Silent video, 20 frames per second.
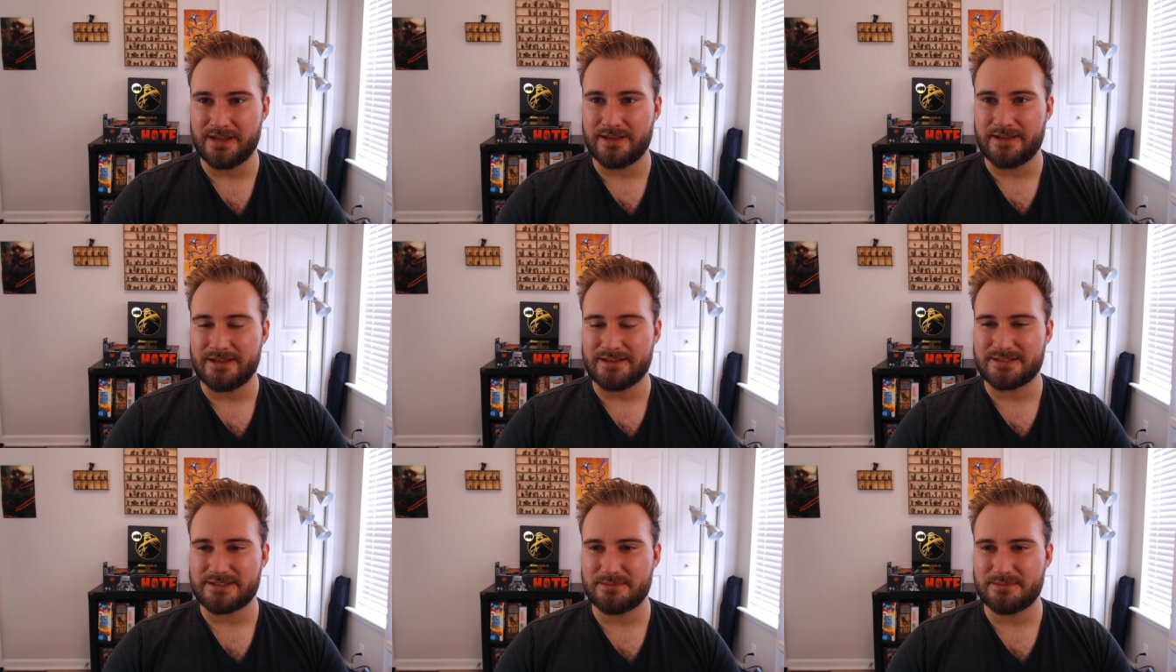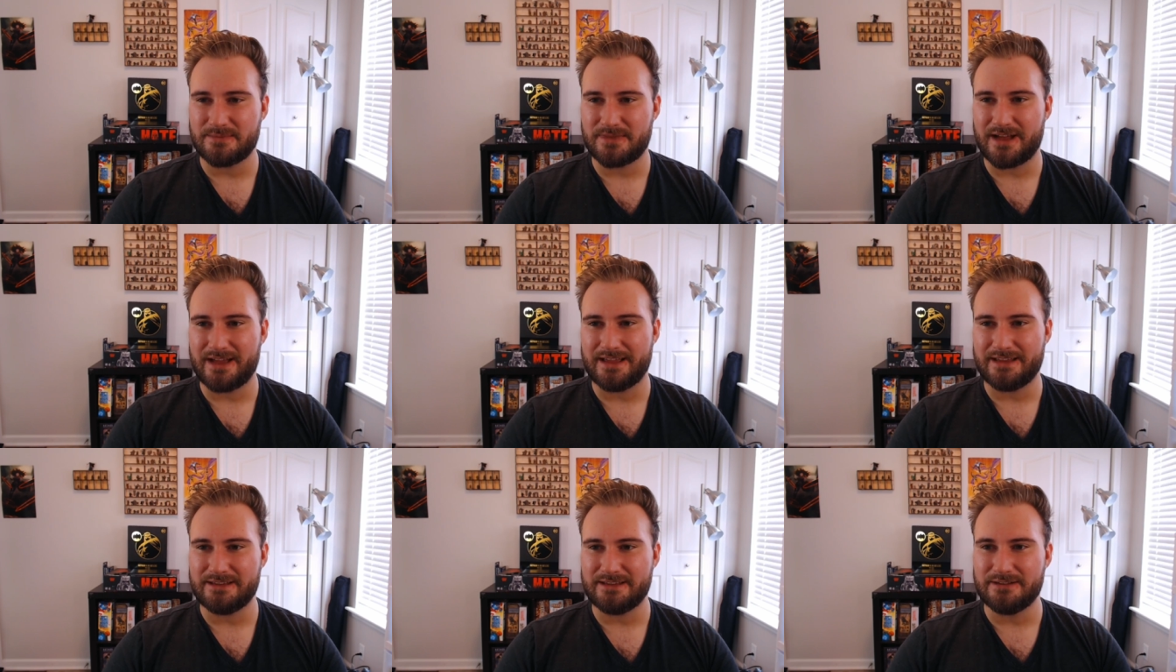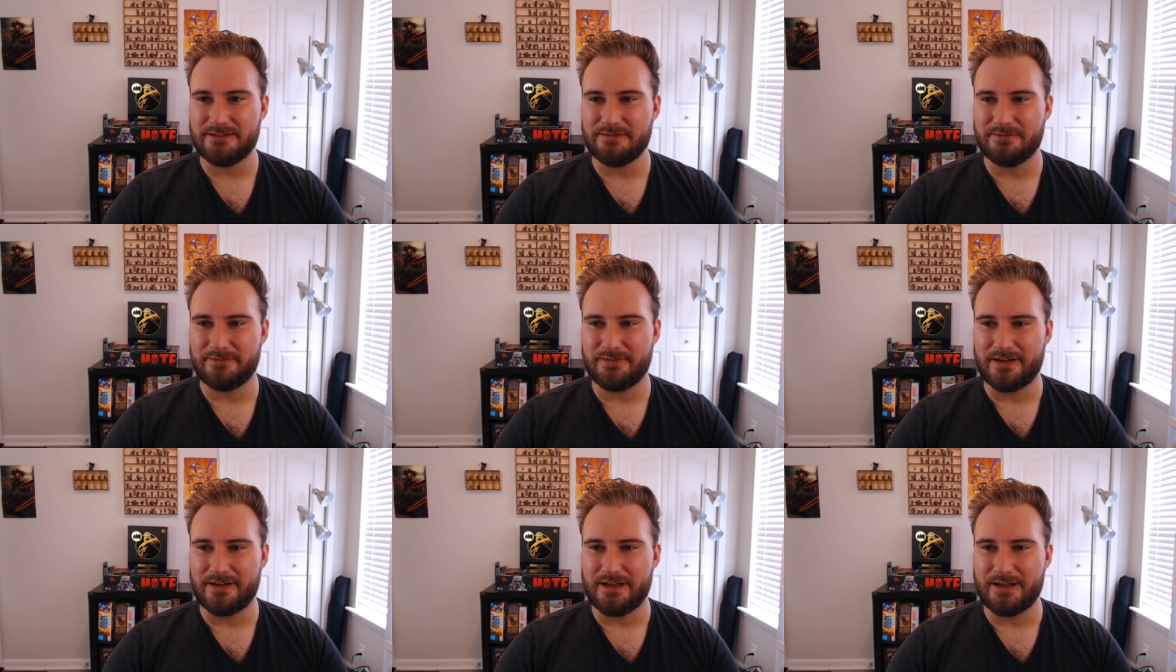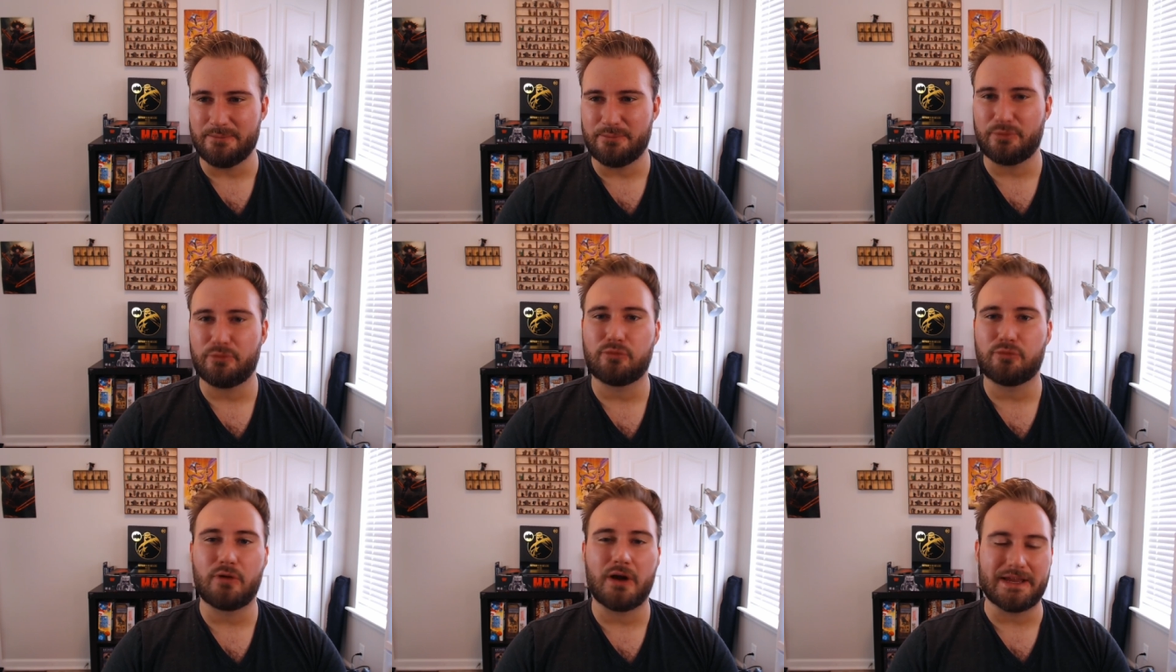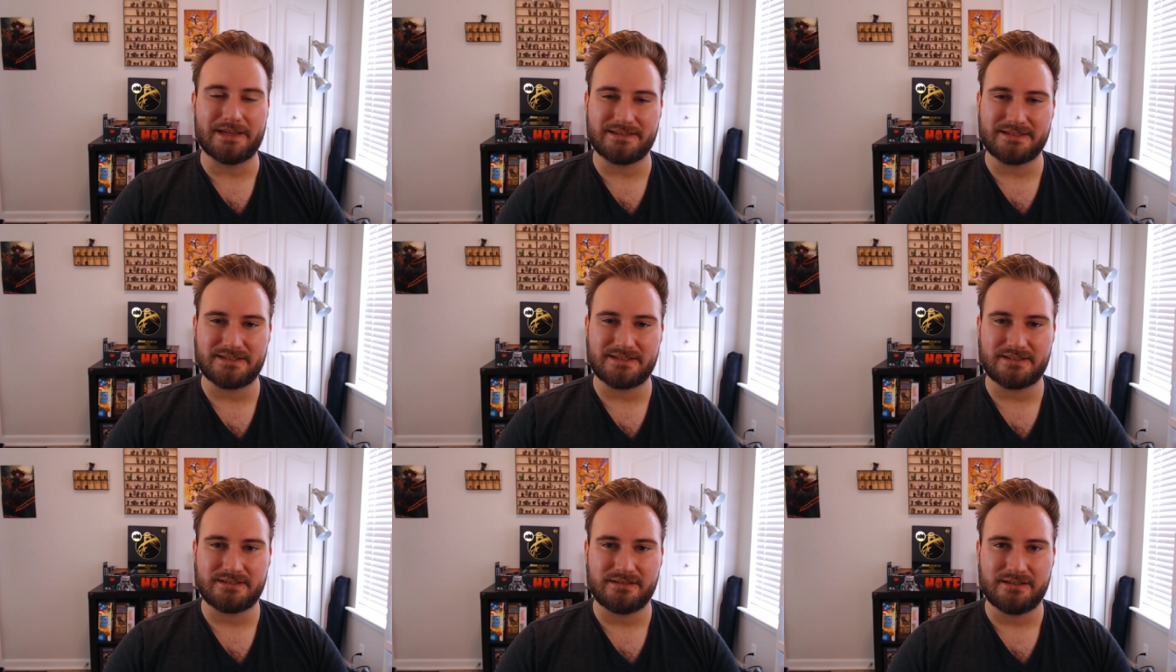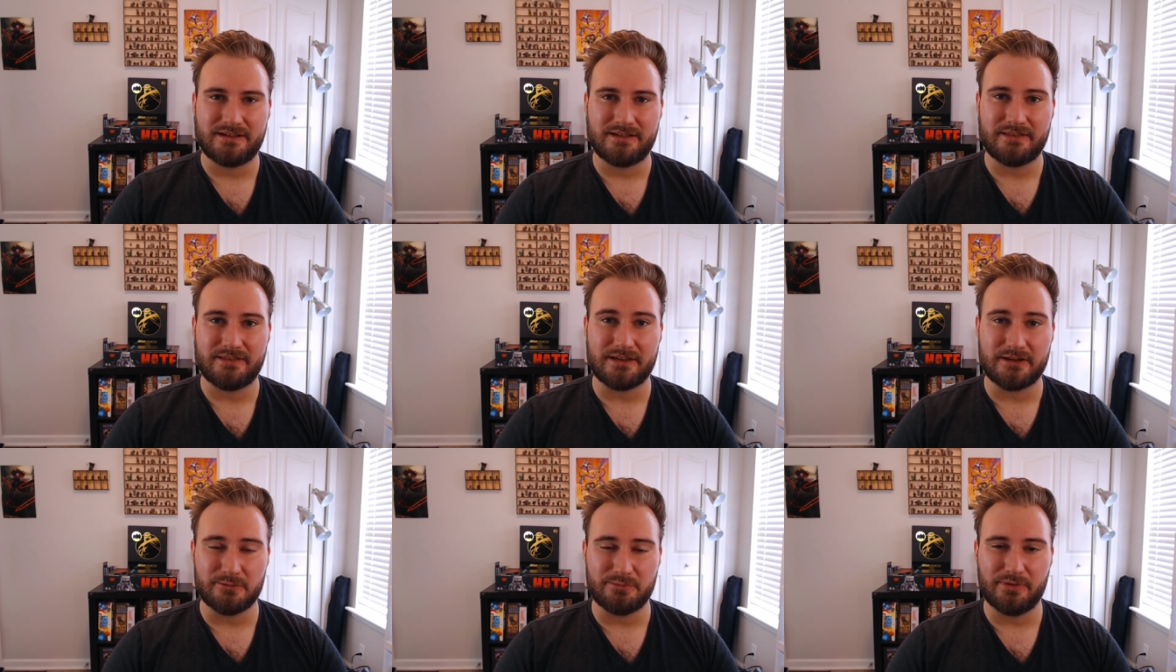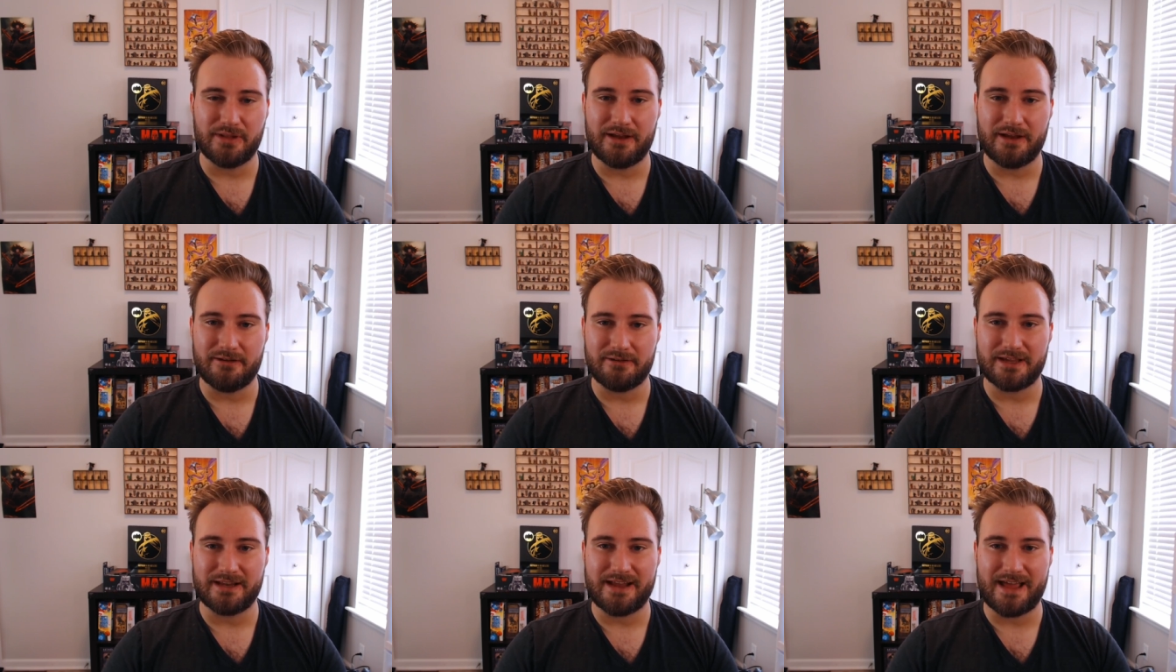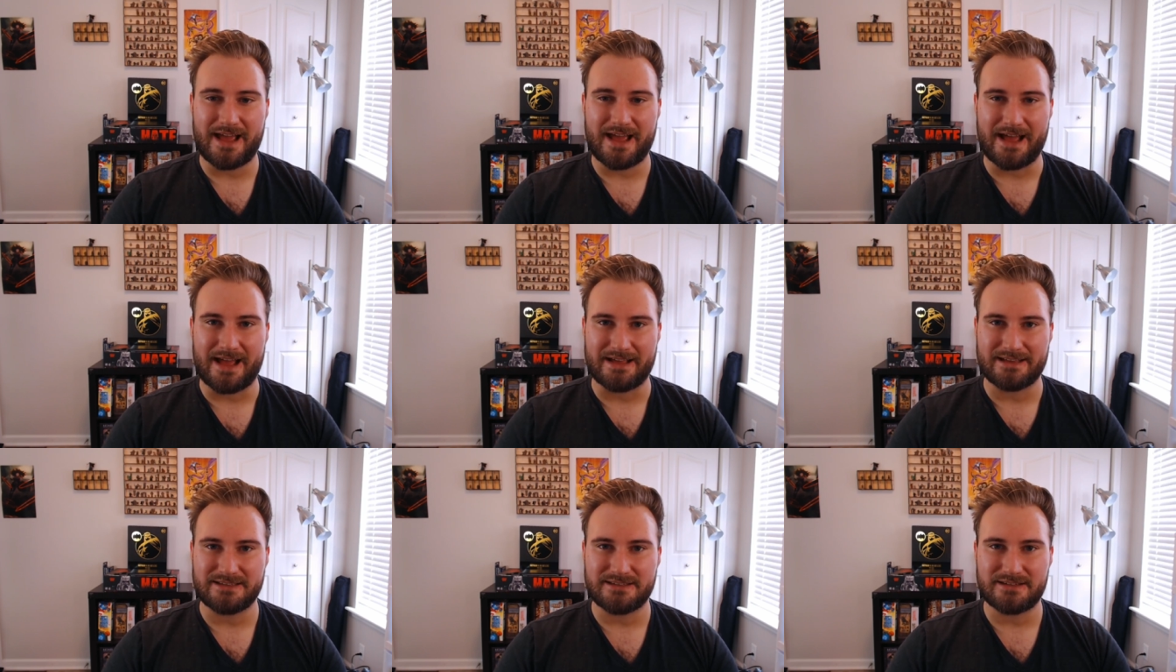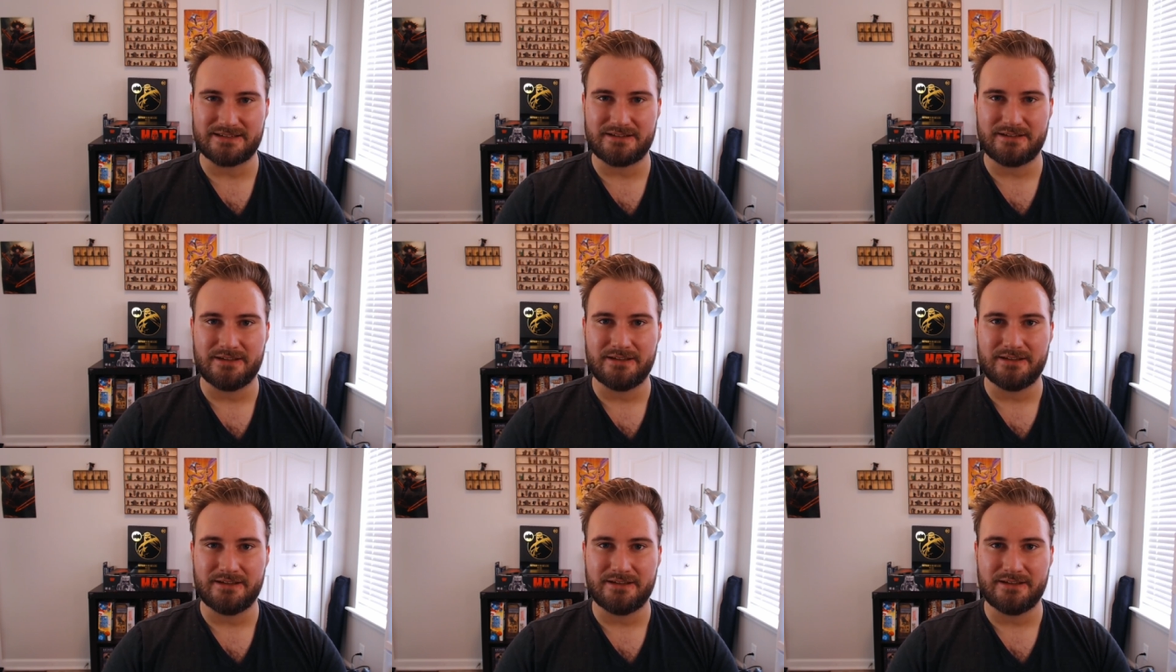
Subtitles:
some kind of price that your player can ask,